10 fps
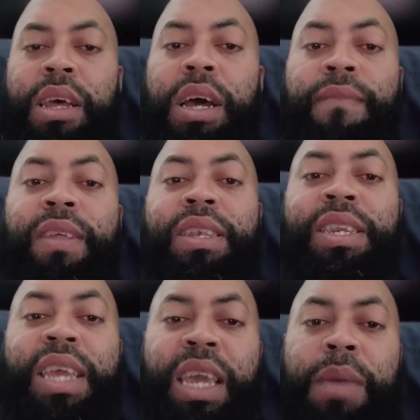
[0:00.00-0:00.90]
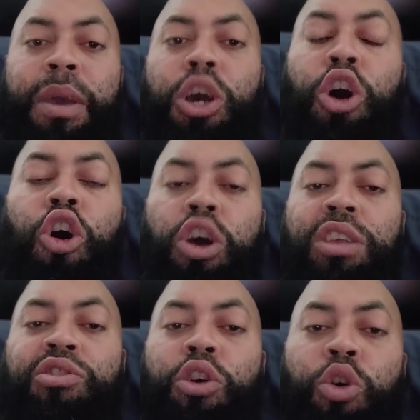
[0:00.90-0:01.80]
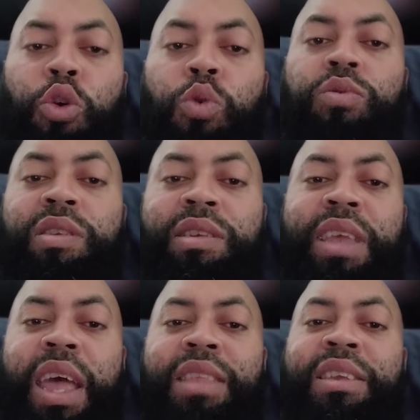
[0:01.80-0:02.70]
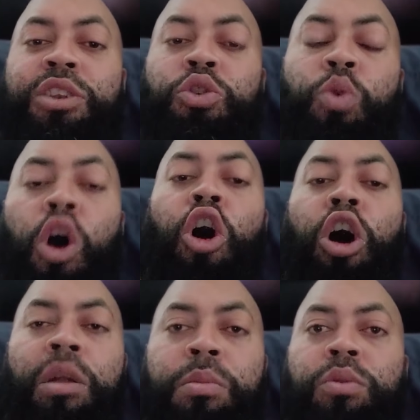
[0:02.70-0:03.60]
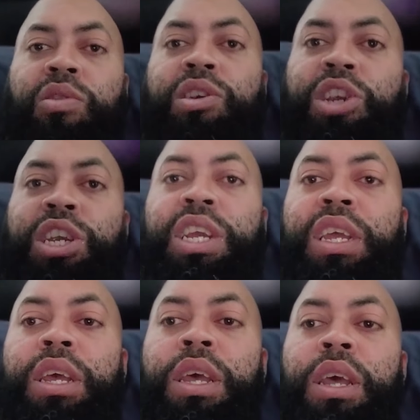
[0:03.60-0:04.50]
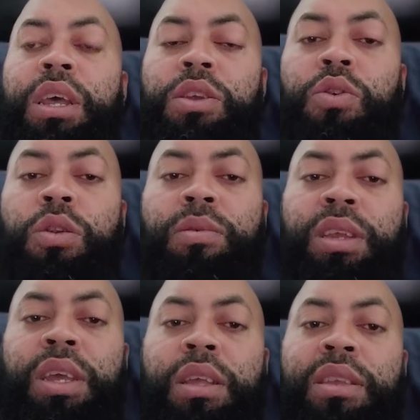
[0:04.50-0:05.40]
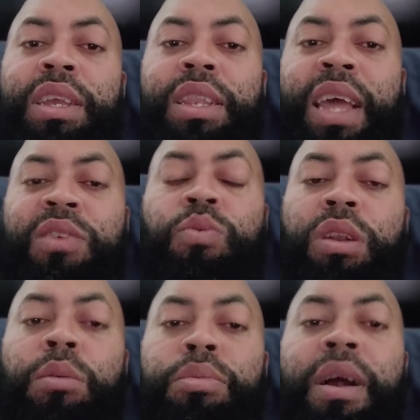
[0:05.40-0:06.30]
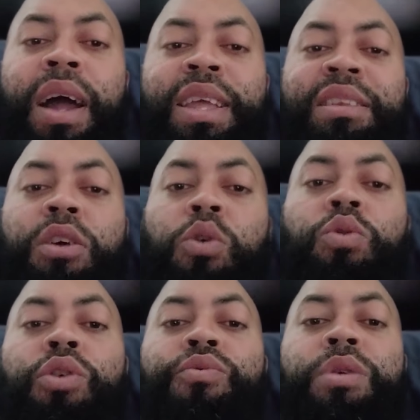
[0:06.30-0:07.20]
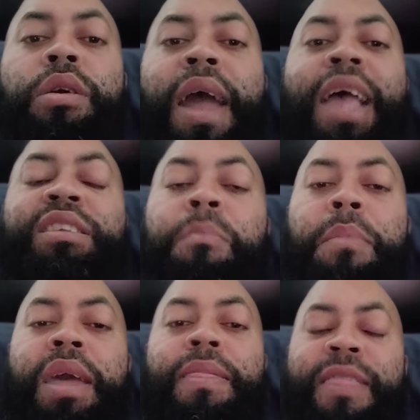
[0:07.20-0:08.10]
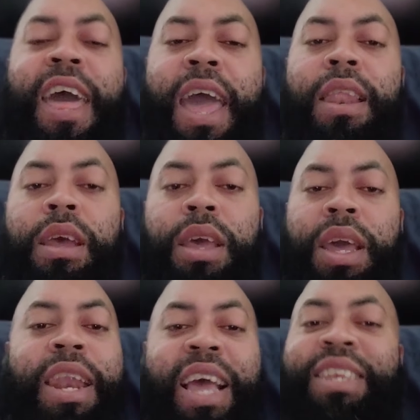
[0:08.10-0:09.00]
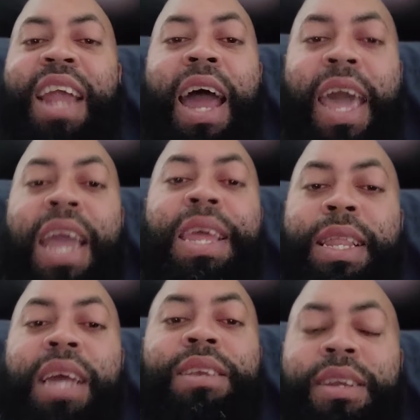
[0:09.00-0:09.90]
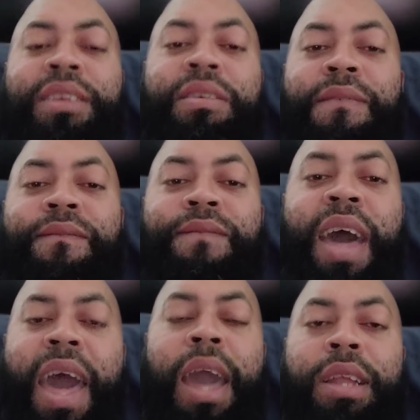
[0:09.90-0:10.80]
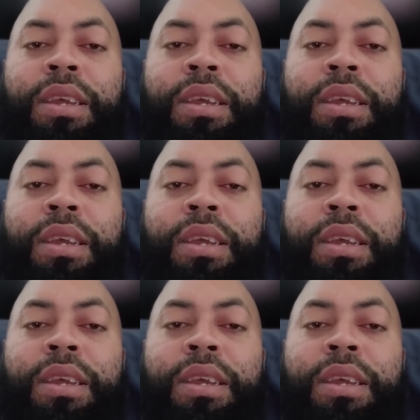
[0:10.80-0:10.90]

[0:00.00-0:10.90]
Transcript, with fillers: of the team and call his own sets and do audibles and shit. You know what I'm saying? See, that's what LeBron, his whole career has been that. And that's not hating, that's just a fact.